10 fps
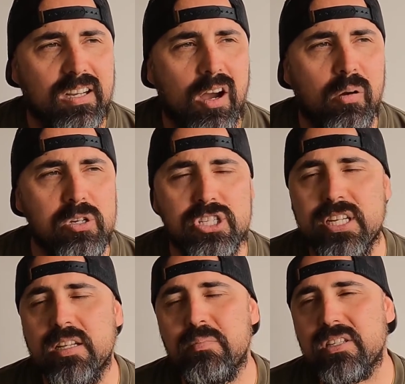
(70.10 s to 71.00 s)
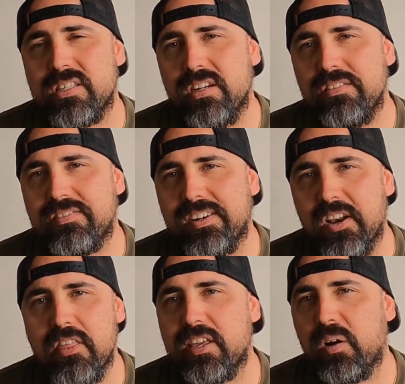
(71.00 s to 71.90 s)
I was shitting myself. I
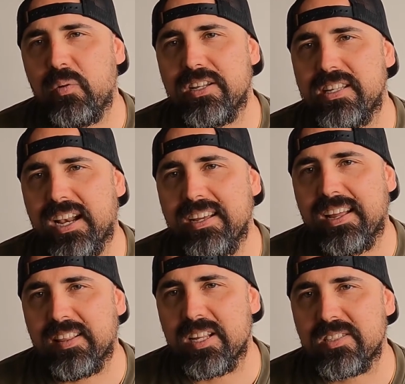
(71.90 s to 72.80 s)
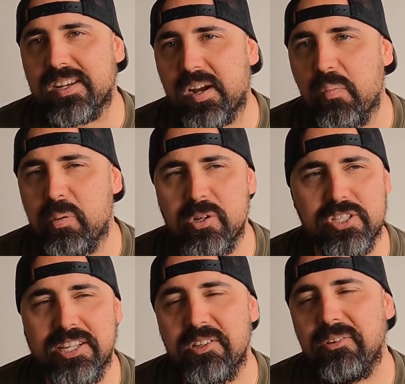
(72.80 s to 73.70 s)
don't think I would have done it unless I got pushed
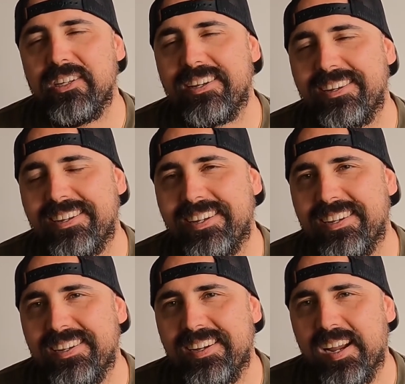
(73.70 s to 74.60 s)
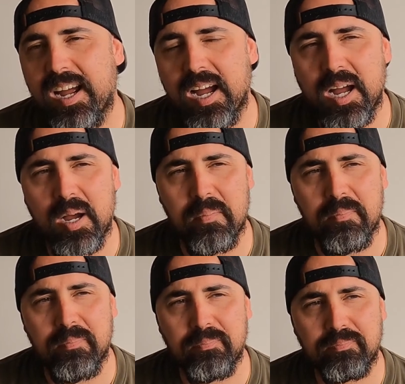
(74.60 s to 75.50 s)
into it.
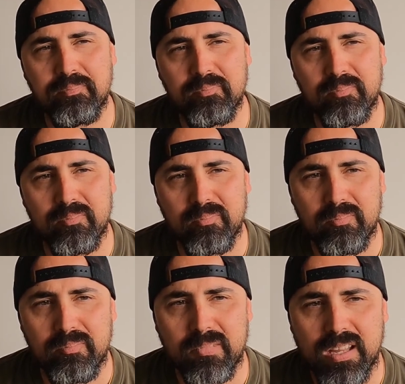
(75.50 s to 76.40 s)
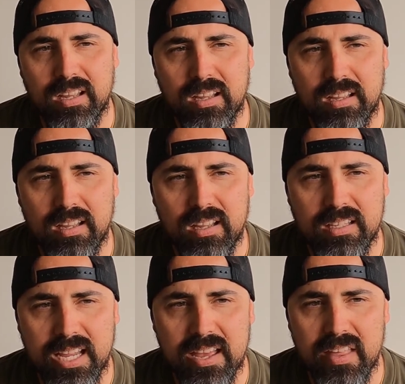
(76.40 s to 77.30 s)

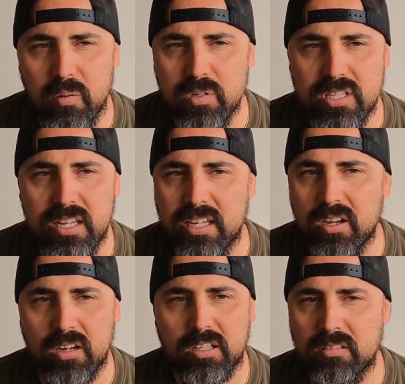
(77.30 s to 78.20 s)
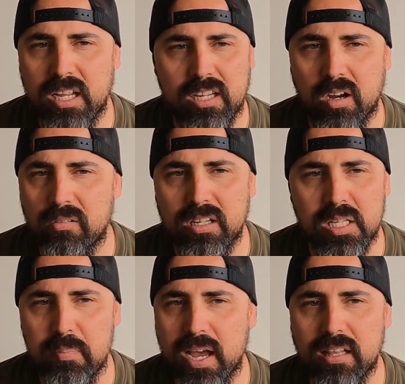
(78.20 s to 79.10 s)
Yeah, that was it. It got really
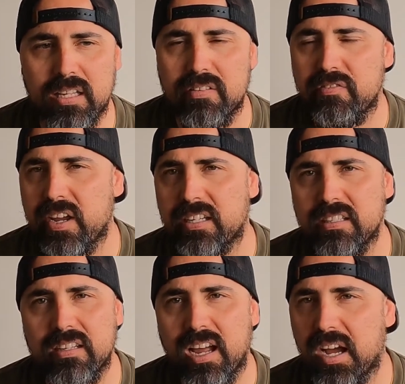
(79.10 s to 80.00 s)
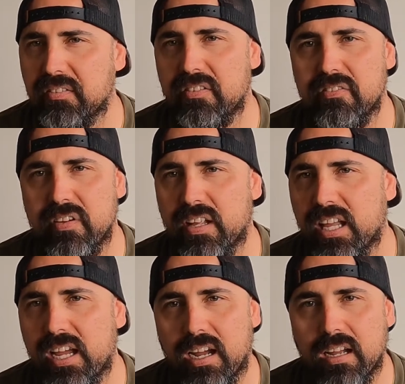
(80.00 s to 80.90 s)
badly infected. Half of it fell
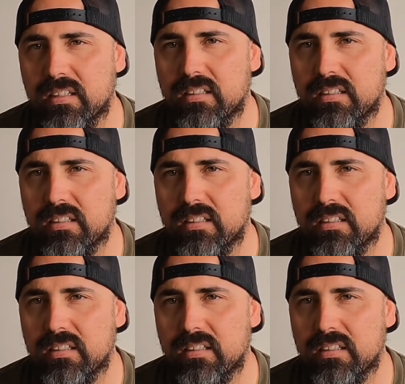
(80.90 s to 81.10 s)
out.